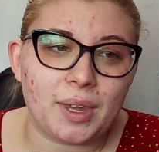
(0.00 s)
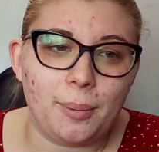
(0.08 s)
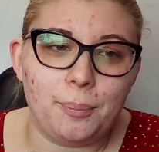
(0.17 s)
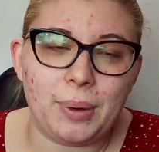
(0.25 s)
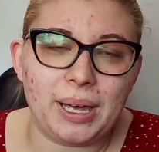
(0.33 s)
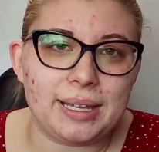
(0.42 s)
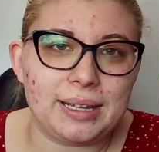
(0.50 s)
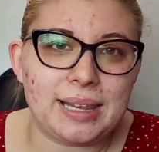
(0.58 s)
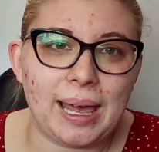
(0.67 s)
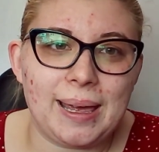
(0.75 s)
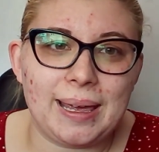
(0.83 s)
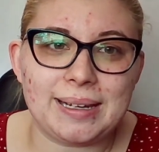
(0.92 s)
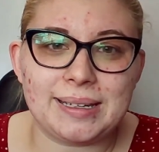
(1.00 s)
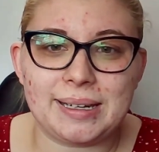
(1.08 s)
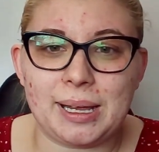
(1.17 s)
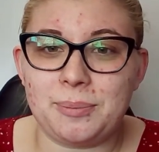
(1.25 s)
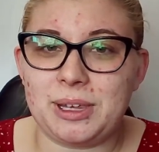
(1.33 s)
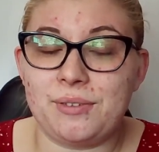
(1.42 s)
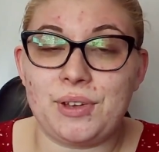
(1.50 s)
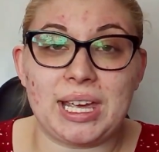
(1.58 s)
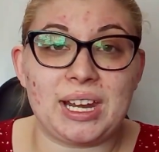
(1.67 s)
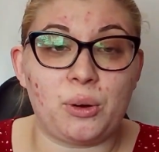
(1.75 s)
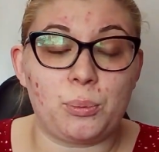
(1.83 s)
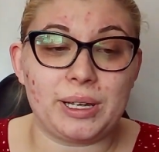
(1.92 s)
But that ended up giving
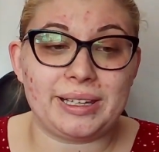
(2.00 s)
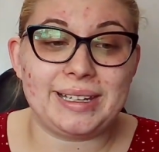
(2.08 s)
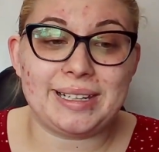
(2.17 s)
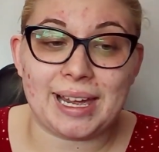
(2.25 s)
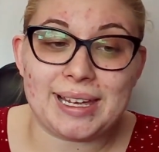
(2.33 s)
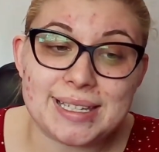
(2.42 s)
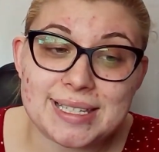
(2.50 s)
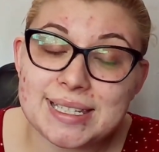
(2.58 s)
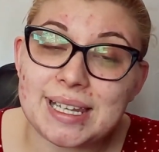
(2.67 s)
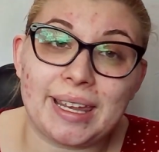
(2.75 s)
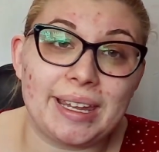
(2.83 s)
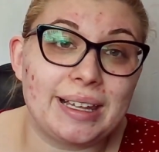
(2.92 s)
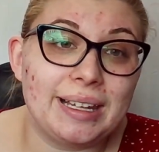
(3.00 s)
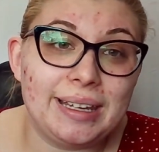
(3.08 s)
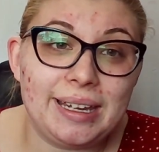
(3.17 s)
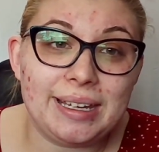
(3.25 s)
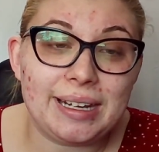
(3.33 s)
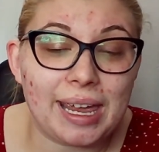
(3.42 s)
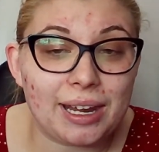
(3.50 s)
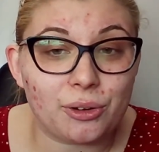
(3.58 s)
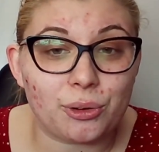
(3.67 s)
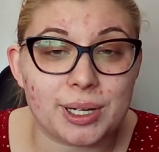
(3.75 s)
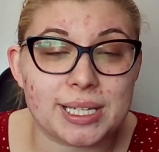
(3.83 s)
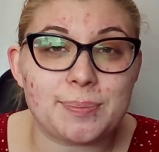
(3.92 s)
it a really nice, clean and
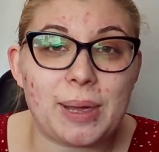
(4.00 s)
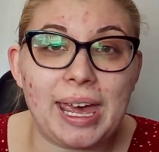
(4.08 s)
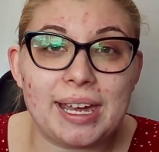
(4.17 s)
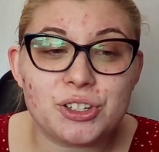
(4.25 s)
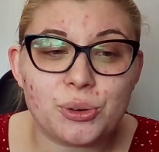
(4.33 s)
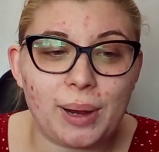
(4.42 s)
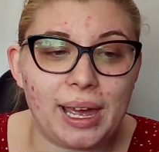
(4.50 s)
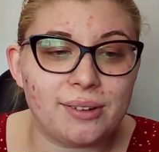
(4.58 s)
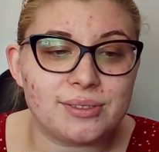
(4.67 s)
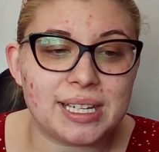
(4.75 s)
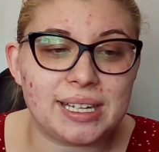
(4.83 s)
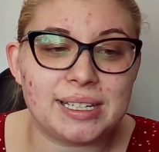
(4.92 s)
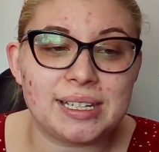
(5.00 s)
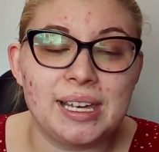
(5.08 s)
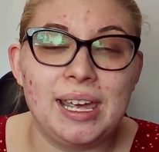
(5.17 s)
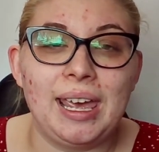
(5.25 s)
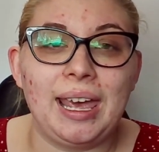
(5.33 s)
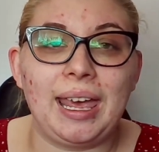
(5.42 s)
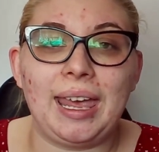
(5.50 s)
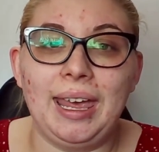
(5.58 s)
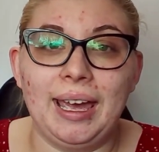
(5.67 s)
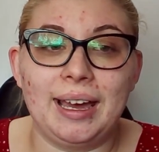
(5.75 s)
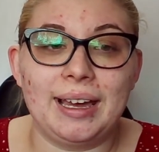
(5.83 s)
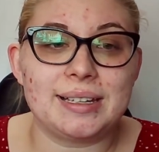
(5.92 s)
crisp edge around it.
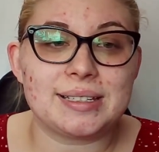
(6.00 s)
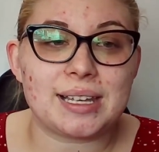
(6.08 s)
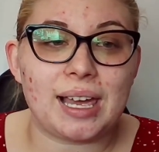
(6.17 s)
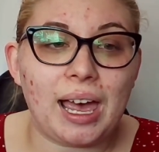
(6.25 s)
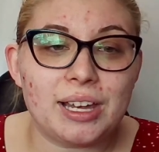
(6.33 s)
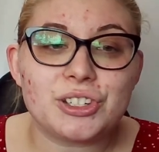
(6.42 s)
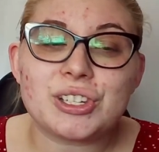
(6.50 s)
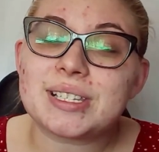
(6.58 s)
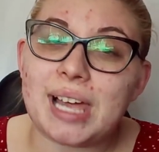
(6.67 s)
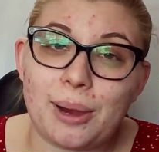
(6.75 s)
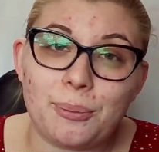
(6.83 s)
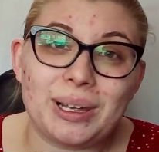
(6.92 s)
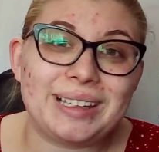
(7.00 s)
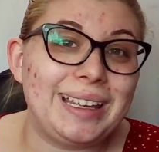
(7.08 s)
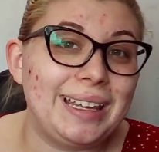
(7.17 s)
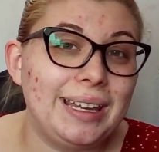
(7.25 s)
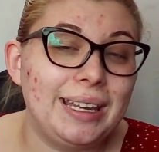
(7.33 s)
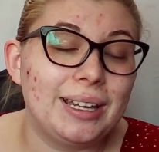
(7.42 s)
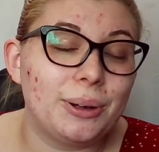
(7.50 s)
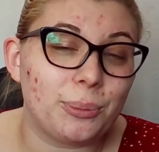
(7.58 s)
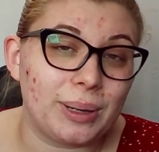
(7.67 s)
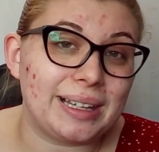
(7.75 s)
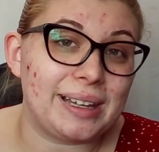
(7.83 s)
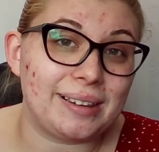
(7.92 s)
And I really,
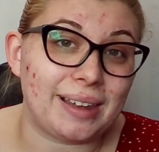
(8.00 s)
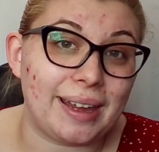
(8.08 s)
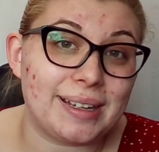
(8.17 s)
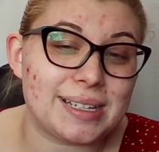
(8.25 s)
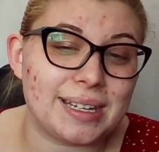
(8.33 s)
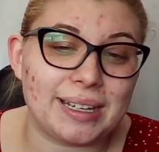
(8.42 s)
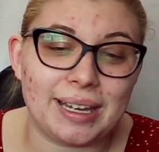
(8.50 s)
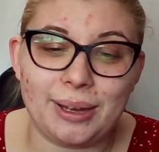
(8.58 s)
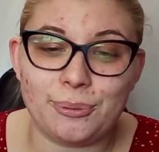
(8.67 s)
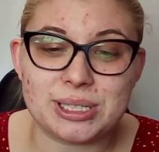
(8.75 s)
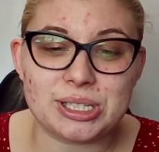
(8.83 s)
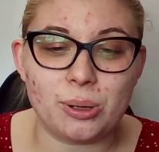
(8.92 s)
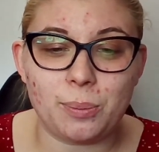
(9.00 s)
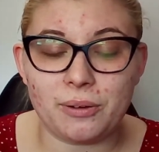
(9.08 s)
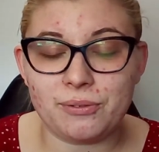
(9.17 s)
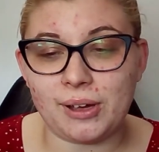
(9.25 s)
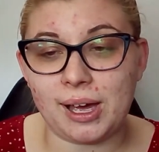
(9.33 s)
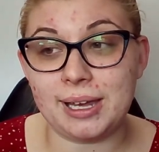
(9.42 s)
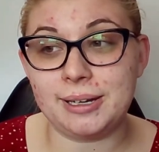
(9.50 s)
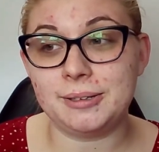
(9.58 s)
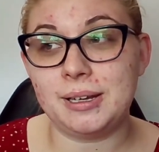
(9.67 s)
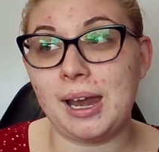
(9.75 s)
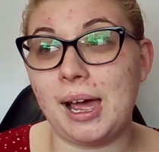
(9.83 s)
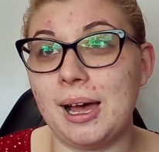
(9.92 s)
really liked it. It was super
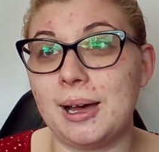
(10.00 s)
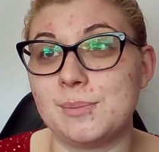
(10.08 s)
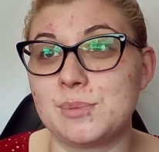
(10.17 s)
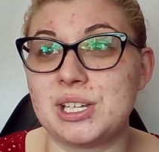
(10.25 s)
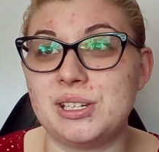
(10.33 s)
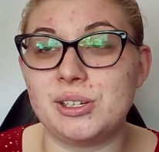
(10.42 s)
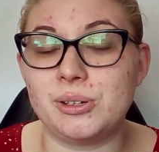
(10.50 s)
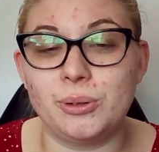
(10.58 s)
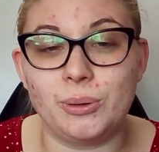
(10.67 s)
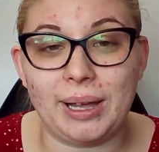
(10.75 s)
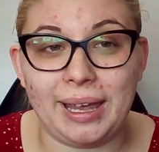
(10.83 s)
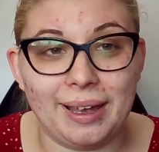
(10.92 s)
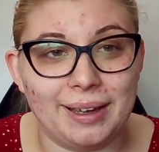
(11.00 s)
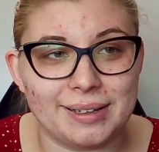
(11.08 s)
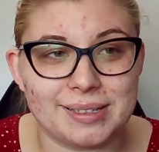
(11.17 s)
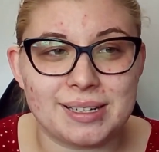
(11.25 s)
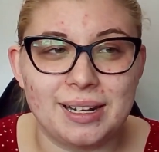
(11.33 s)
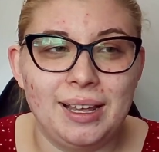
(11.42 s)
fun to do, and